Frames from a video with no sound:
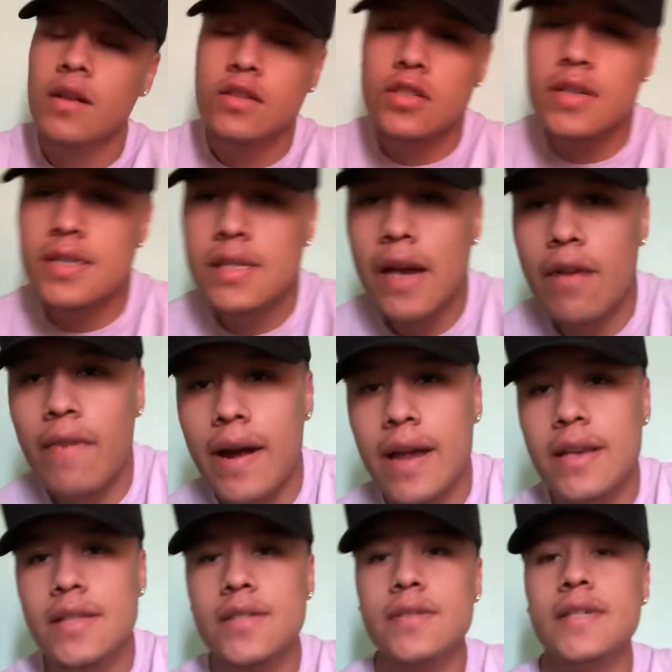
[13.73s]
So let's get right
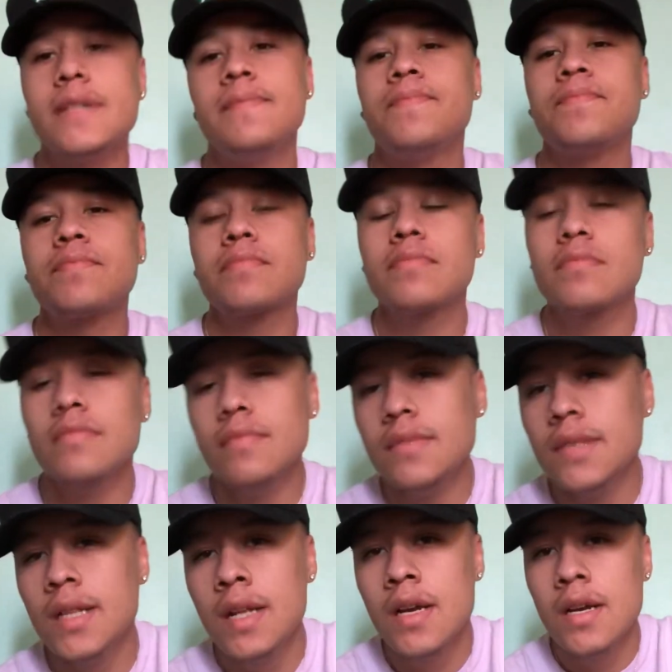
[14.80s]
into it.
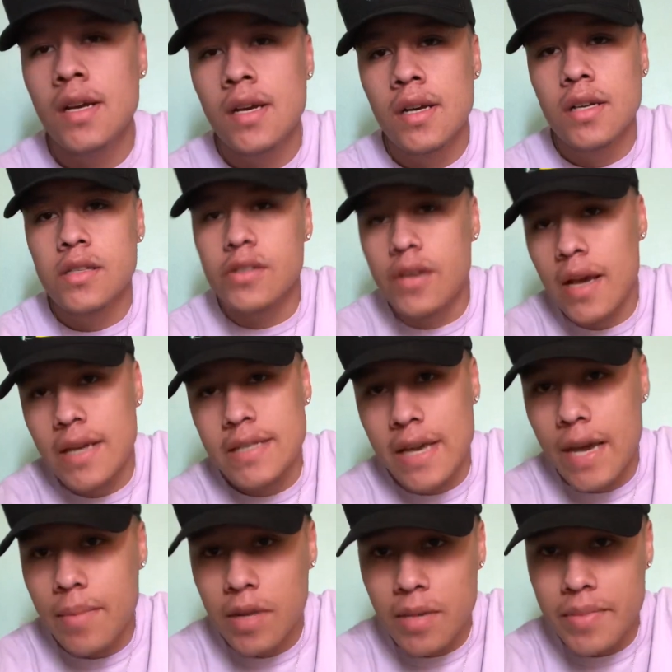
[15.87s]
So yes, I
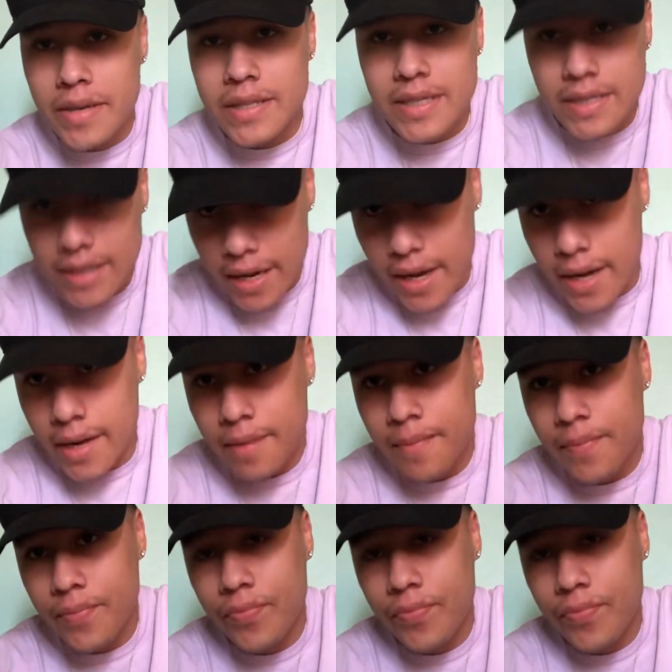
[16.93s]
am gonna be a teen dad.